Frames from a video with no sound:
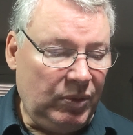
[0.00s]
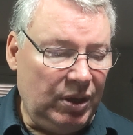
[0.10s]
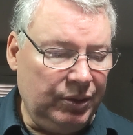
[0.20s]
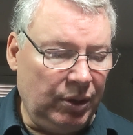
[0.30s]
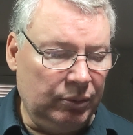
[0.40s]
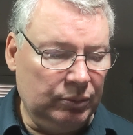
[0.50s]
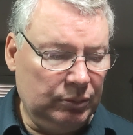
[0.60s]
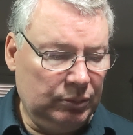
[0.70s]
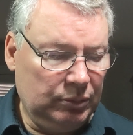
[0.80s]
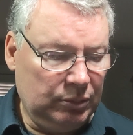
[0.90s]
So,
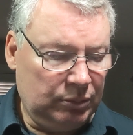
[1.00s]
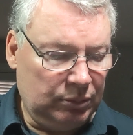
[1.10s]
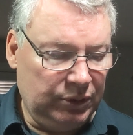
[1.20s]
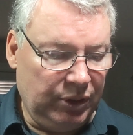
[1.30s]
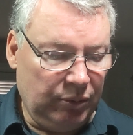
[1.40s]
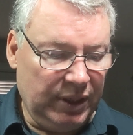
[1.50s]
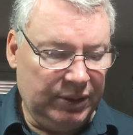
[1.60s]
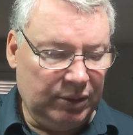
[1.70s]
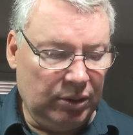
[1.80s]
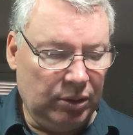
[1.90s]

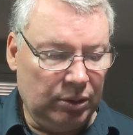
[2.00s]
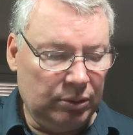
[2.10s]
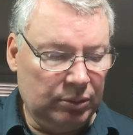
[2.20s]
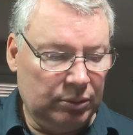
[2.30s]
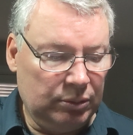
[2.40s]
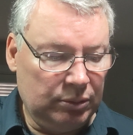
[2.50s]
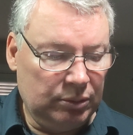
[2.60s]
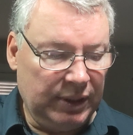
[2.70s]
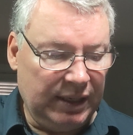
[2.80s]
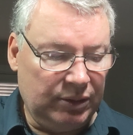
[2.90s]
lesson learned.
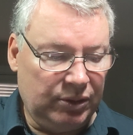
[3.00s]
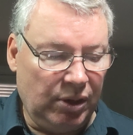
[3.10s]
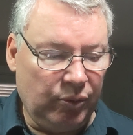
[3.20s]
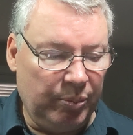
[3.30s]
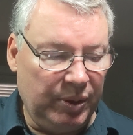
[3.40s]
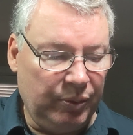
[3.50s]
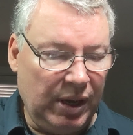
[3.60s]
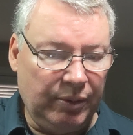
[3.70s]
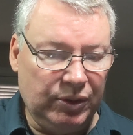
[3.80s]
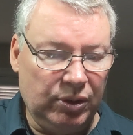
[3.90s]
That stuck with me when
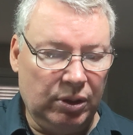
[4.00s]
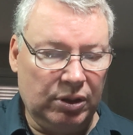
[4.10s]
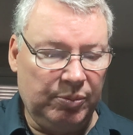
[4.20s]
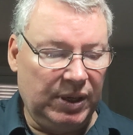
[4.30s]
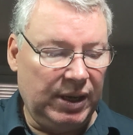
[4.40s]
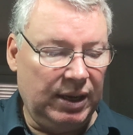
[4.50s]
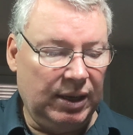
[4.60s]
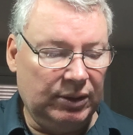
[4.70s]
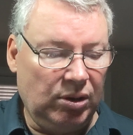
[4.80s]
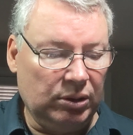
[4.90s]
I was young because my dad and
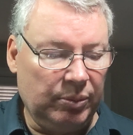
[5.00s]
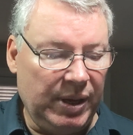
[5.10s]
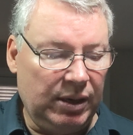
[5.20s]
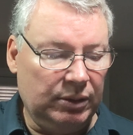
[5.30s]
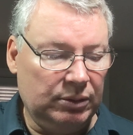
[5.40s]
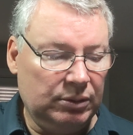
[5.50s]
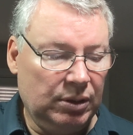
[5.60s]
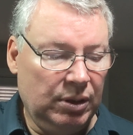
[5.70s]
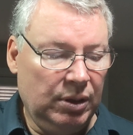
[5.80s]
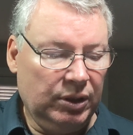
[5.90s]
I talked about it.
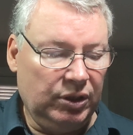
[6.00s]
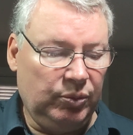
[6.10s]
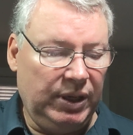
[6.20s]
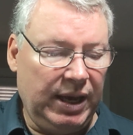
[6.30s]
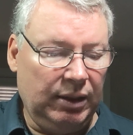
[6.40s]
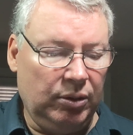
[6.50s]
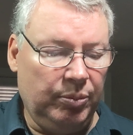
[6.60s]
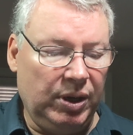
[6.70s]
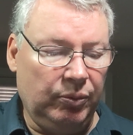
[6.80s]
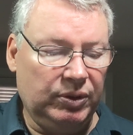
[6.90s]
Because we had a little
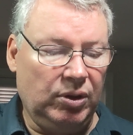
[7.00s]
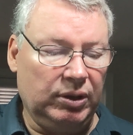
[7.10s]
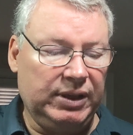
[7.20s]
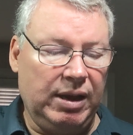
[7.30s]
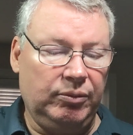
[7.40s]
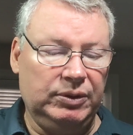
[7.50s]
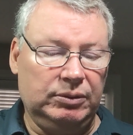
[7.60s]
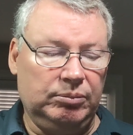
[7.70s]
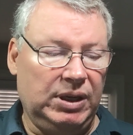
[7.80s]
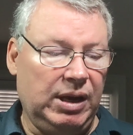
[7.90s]
boat and we talked out.
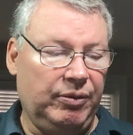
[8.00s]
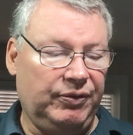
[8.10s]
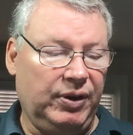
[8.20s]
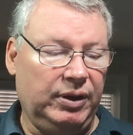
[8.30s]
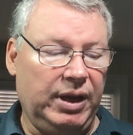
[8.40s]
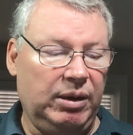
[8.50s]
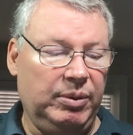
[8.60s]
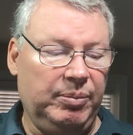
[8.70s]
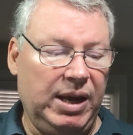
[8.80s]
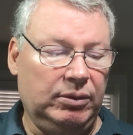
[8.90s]
And my dad was very
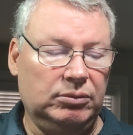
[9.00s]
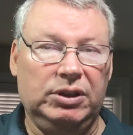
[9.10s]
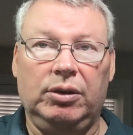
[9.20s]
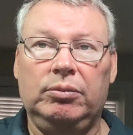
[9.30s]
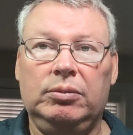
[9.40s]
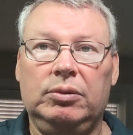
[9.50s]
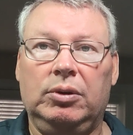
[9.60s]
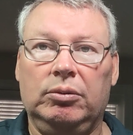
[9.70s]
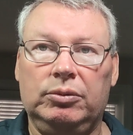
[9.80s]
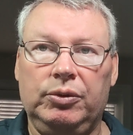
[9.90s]
adamant about,
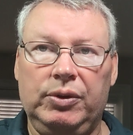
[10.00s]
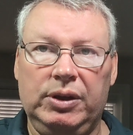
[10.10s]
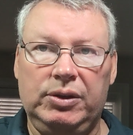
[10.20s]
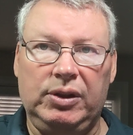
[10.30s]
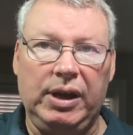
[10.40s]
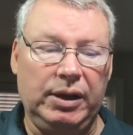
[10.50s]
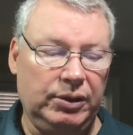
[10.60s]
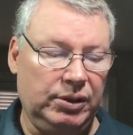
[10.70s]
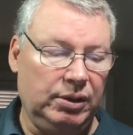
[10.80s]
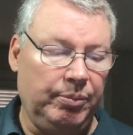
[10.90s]
don't do these
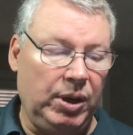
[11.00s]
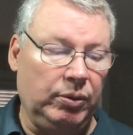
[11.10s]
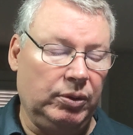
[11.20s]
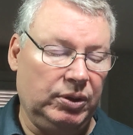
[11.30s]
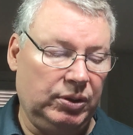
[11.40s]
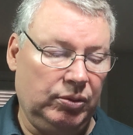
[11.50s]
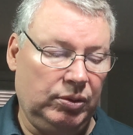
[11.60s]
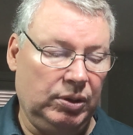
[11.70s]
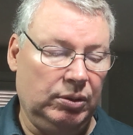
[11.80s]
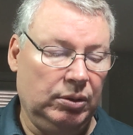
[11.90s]
things in the boat because it
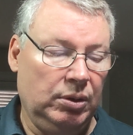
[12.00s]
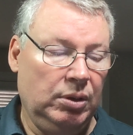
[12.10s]
could